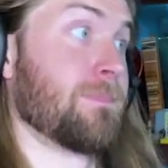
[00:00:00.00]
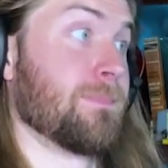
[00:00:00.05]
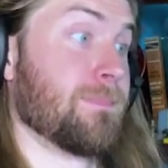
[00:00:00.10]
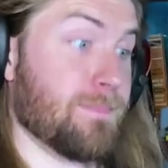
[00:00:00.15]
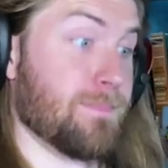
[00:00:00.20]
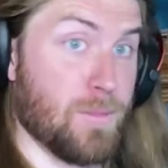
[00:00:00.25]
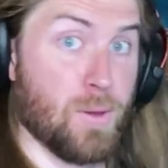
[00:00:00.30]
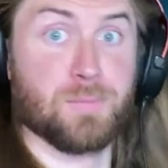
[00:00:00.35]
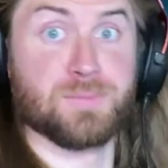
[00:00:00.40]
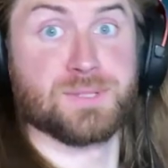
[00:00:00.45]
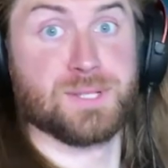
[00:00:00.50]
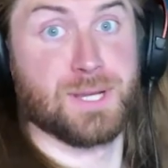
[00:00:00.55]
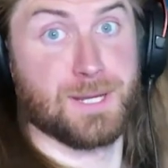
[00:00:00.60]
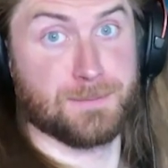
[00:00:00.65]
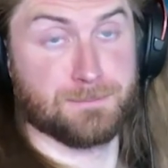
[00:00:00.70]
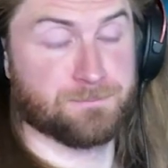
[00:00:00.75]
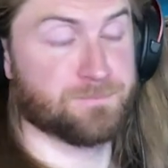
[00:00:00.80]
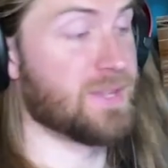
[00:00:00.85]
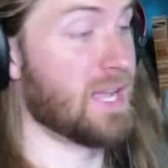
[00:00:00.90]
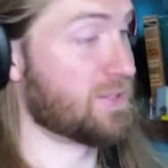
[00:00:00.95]
Know what I'm
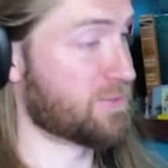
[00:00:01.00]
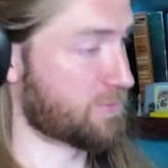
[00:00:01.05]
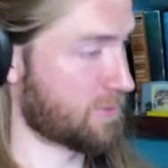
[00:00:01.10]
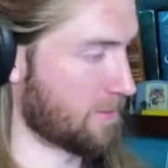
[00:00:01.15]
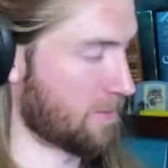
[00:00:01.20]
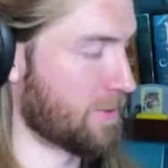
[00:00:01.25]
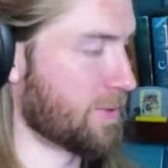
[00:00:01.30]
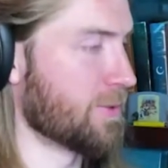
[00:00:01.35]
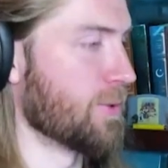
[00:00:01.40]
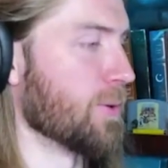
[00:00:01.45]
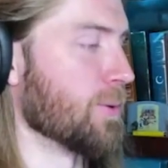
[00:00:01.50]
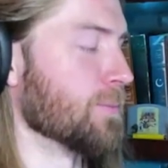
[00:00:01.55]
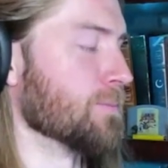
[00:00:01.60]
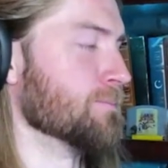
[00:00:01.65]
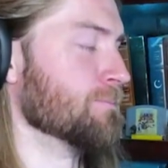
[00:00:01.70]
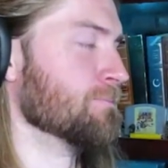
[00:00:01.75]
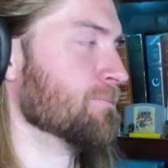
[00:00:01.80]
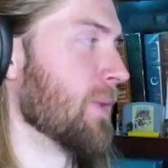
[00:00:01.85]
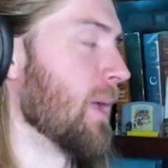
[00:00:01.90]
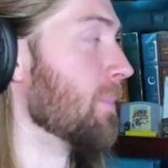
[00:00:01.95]
saying? That's what I'm gonna do.
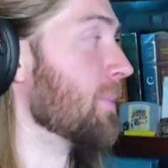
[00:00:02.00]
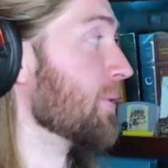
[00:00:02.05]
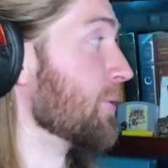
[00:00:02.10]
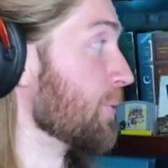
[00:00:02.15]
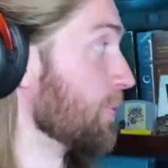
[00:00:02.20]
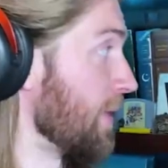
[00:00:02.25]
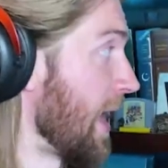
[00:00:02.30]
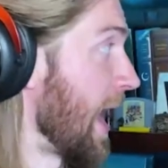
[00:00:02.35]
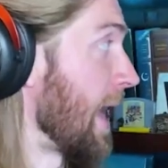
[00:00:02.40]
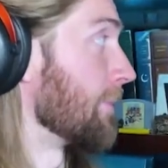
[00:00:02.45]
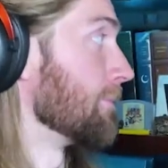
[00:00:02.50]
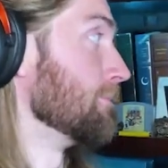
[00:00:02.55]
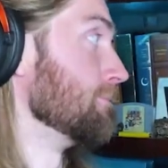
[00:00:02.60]
I'm gonna do that.